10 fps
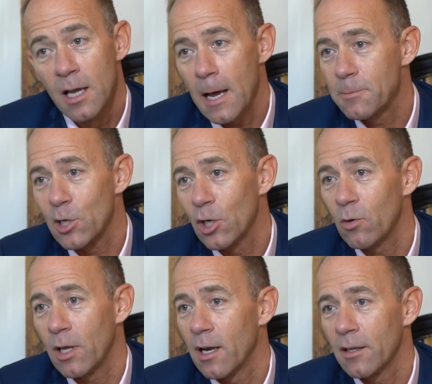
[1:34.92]

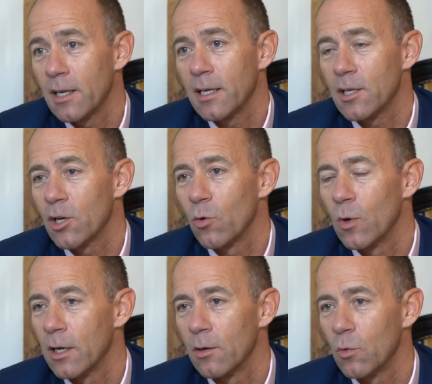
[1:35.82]
Absolutely, and I think you know
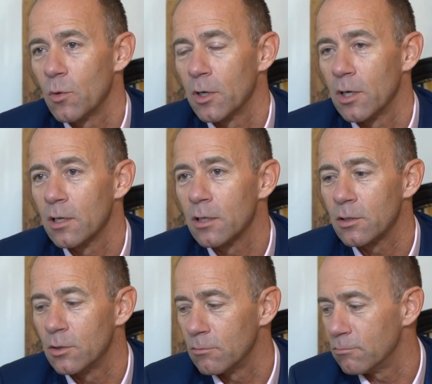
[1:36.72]

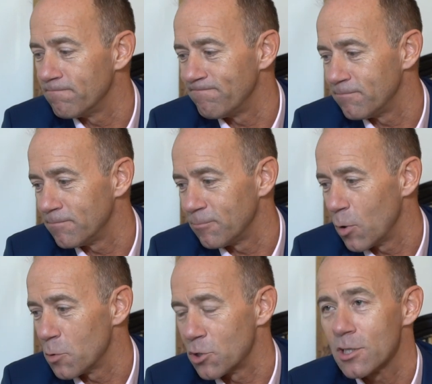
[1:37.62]

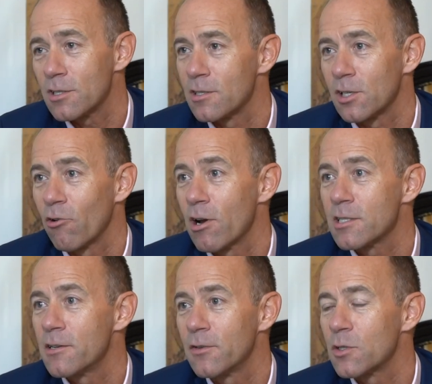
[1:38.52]
we were just as
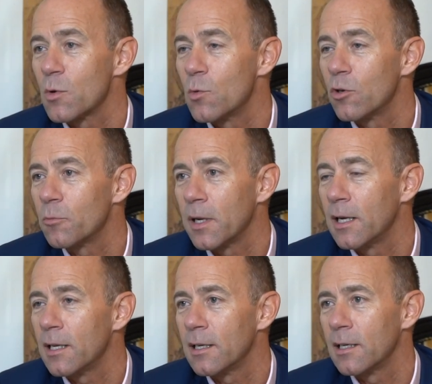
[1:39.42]
aggressive as we would have
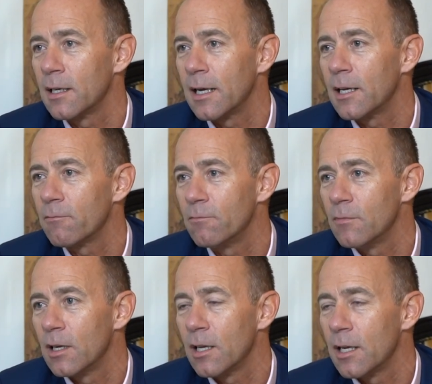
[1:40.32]
been in
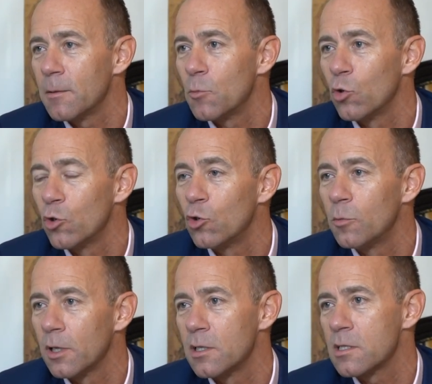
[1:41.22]
a more
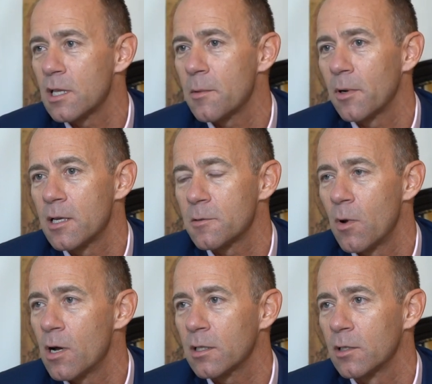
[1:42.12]
normal and stabilized
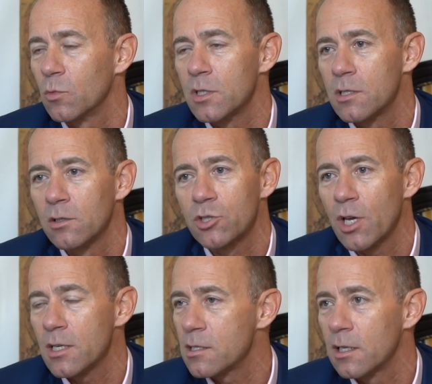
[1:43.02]
market. We still
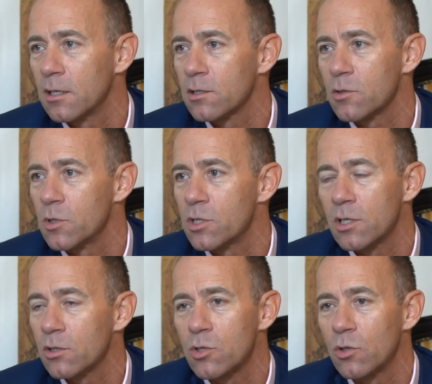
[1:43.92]
chased deals. We
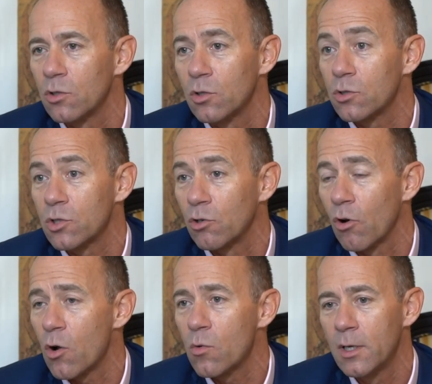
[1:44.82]
still looked to
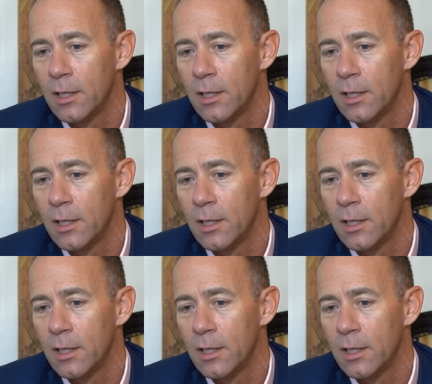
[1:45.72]
grow.